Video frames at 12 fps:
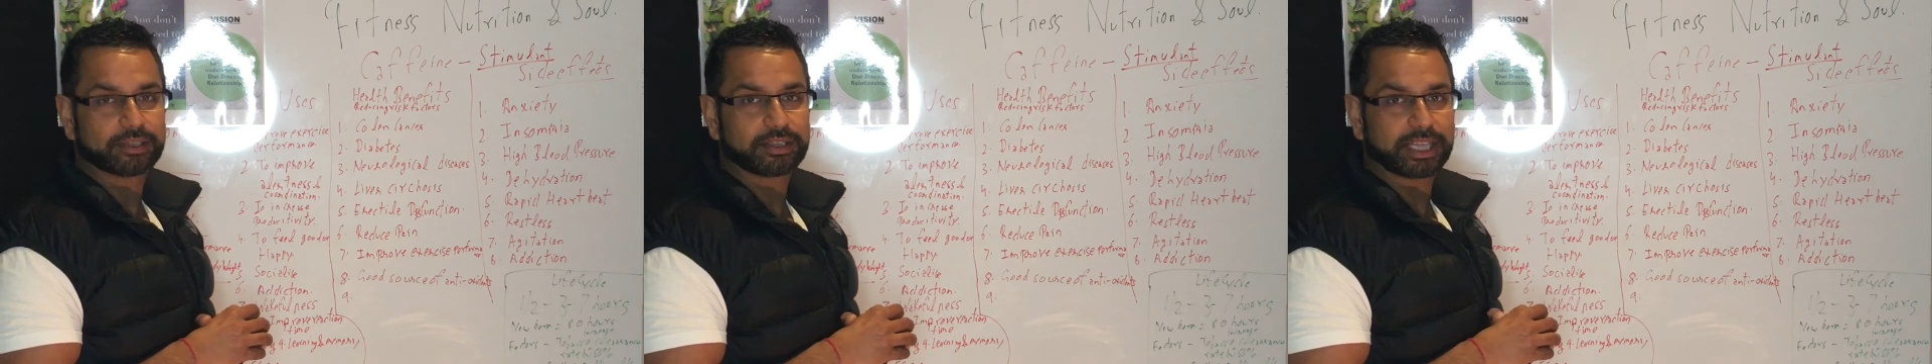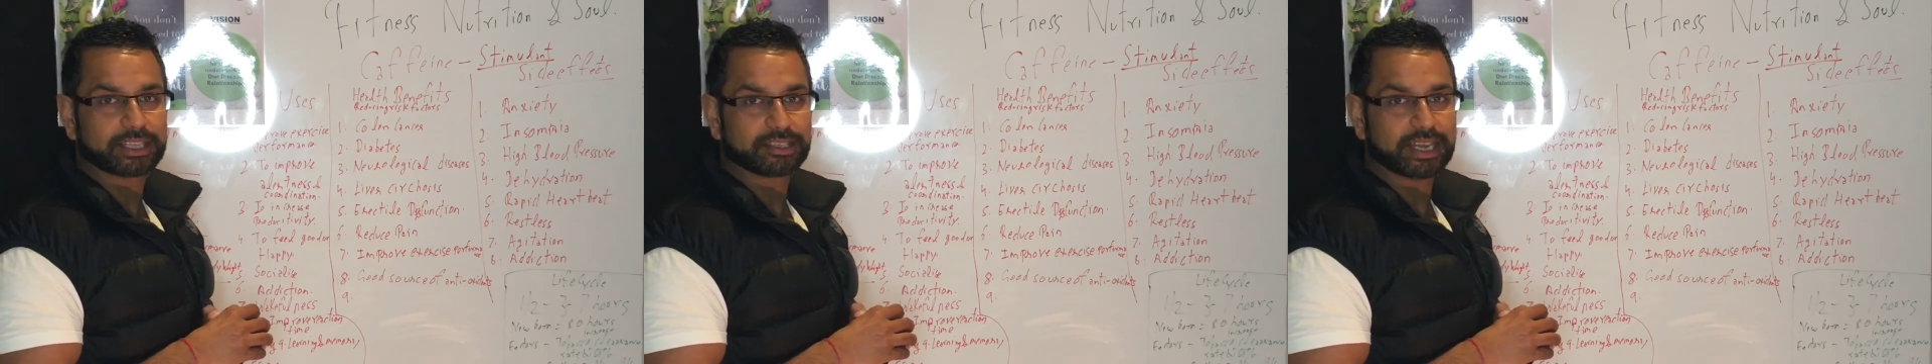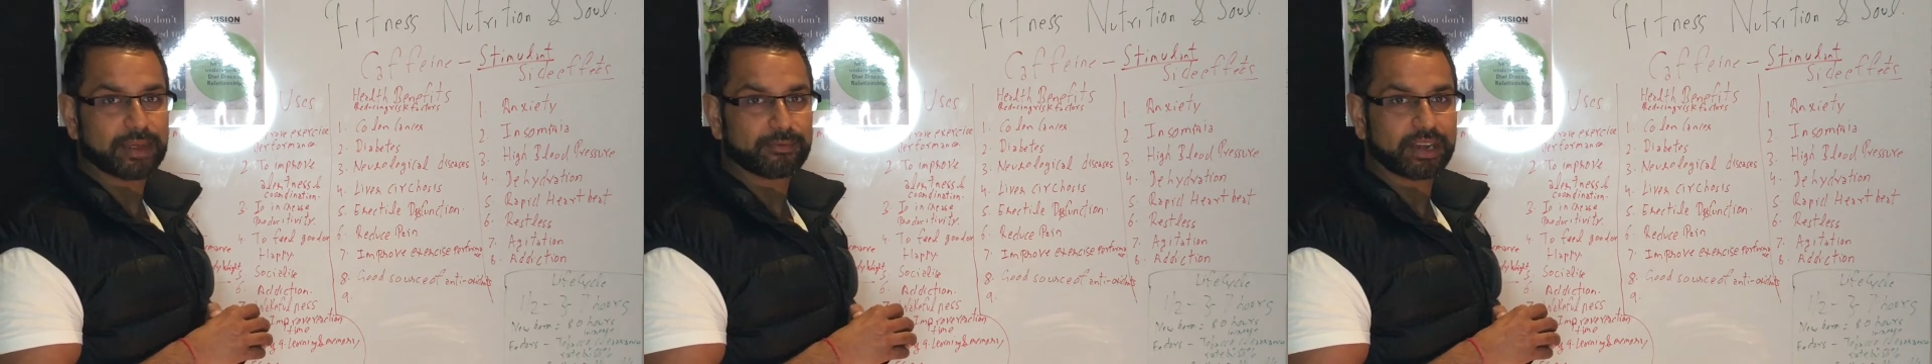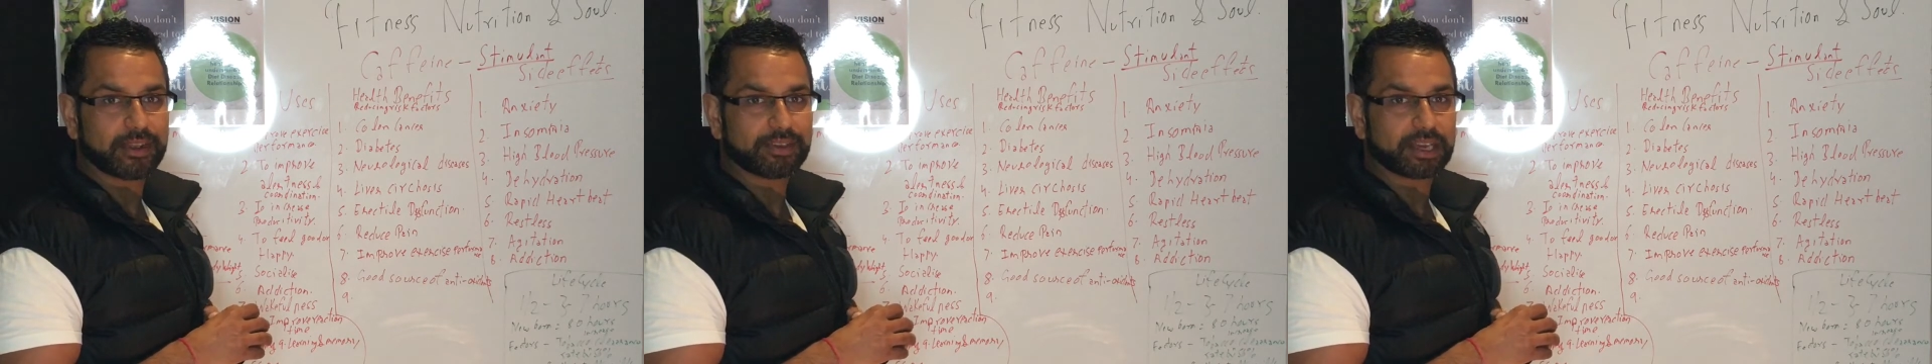next time
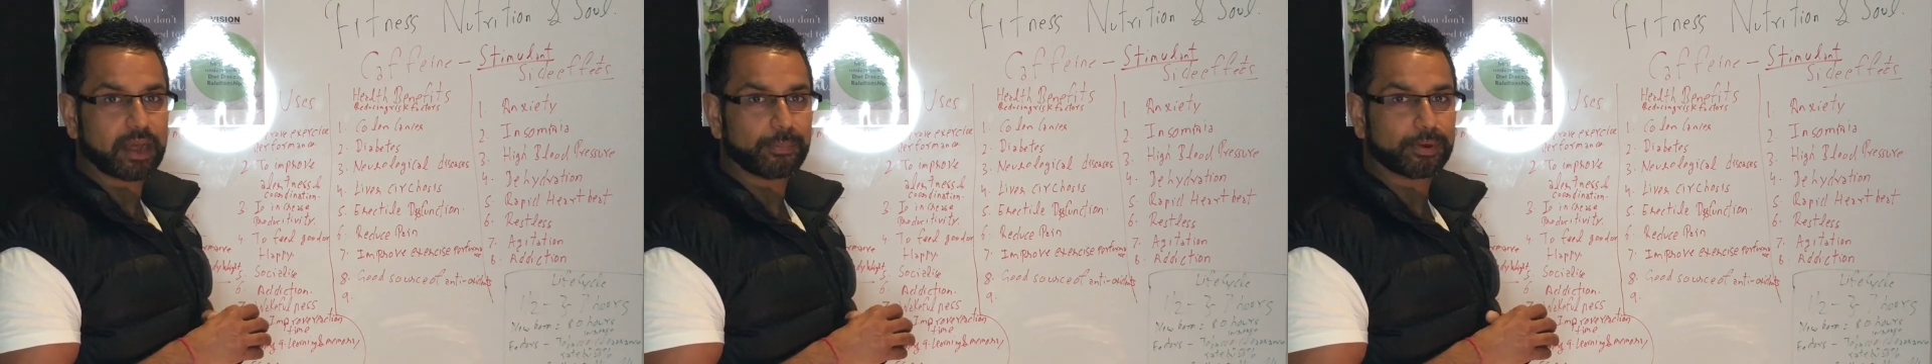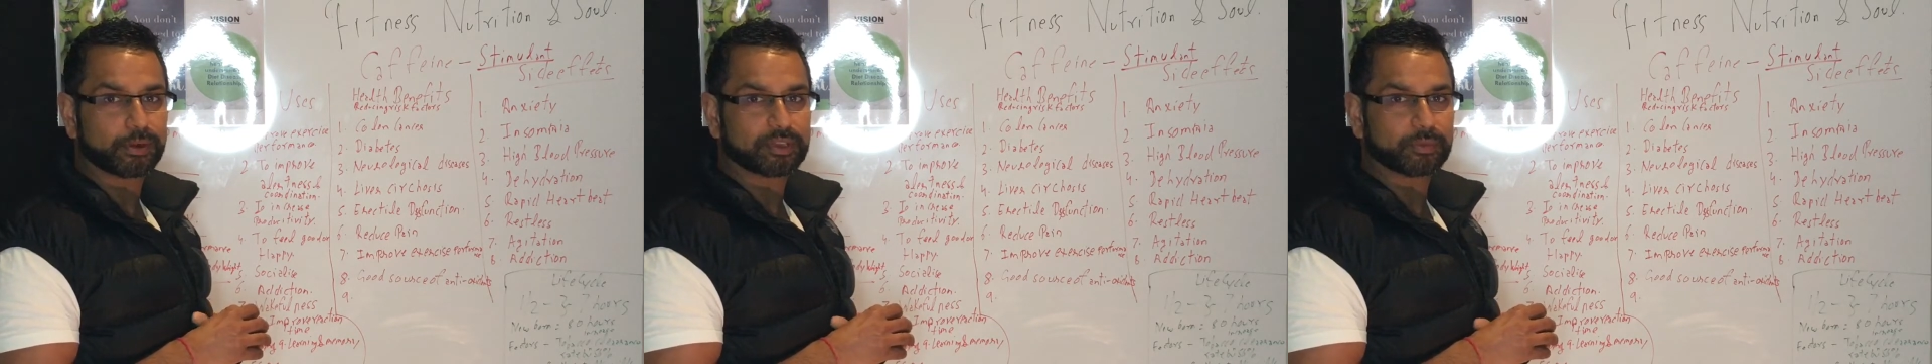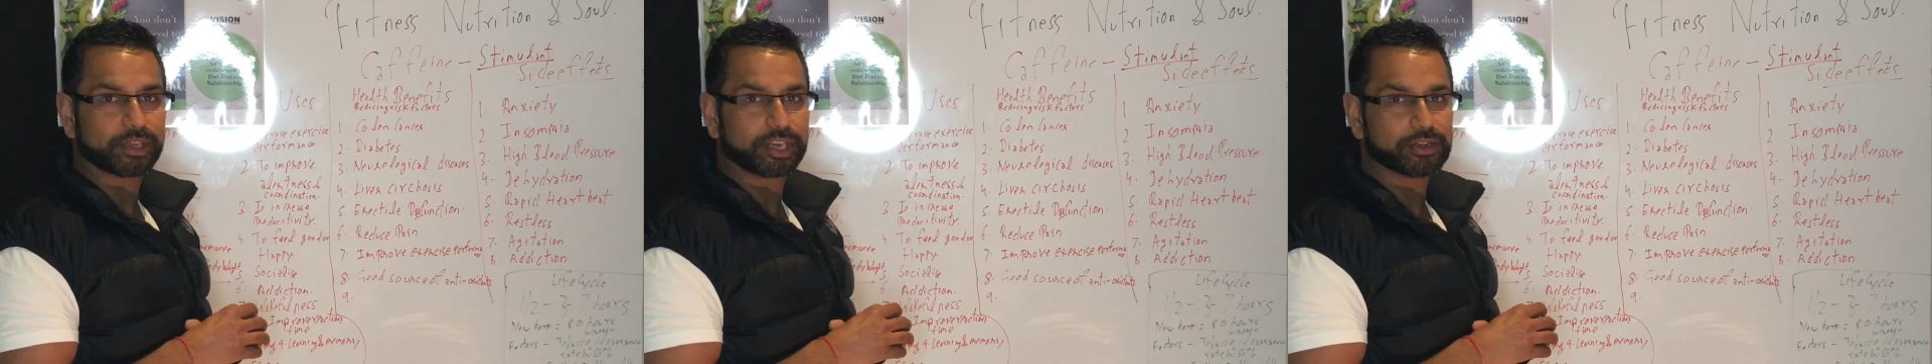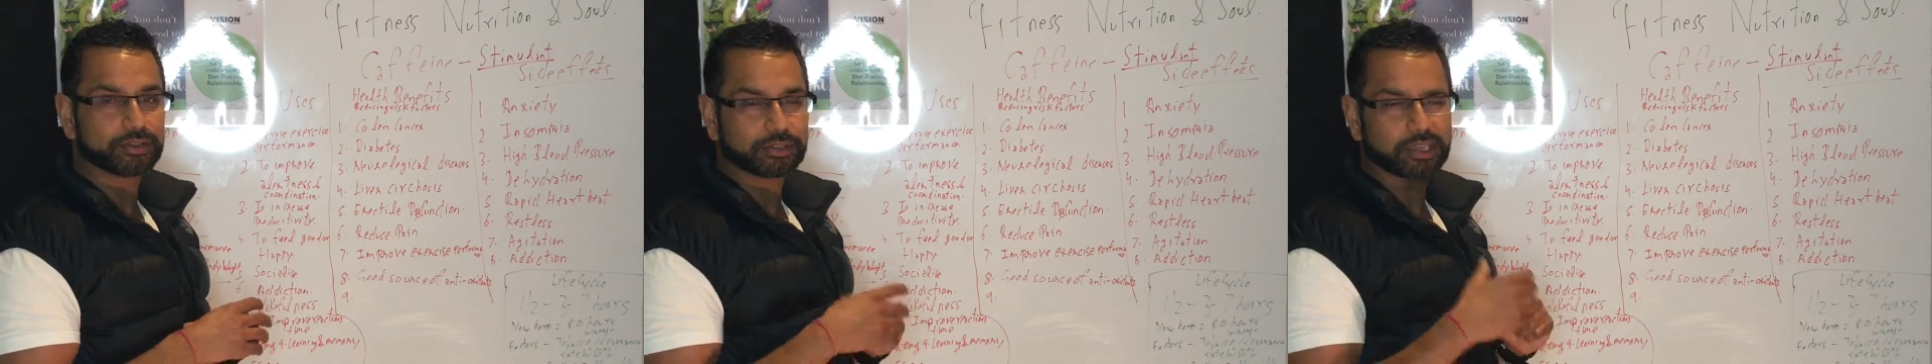when I will upload the
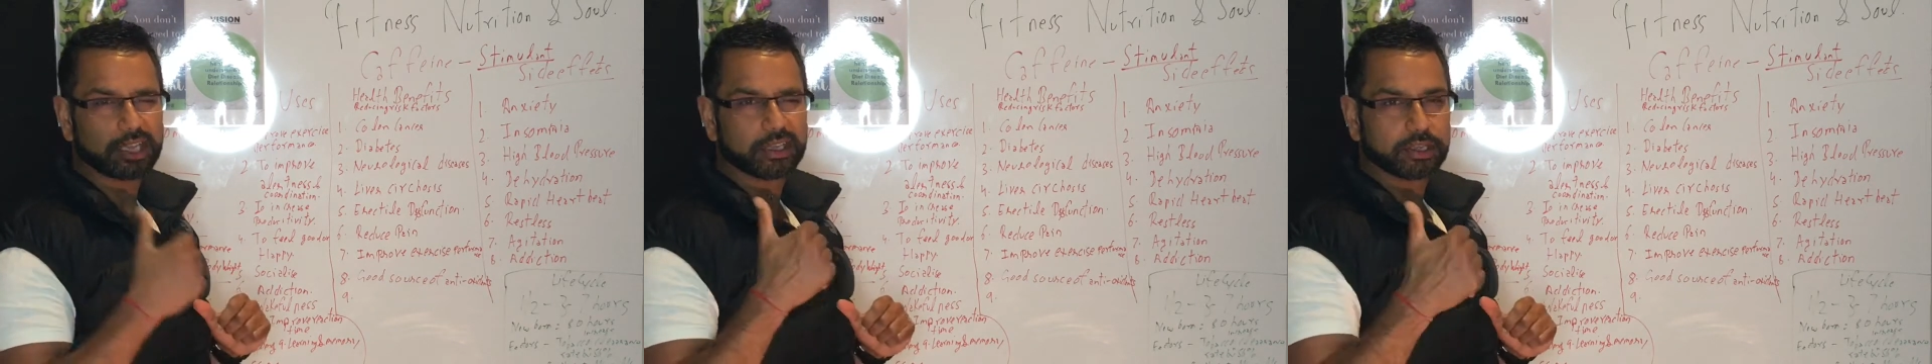videos,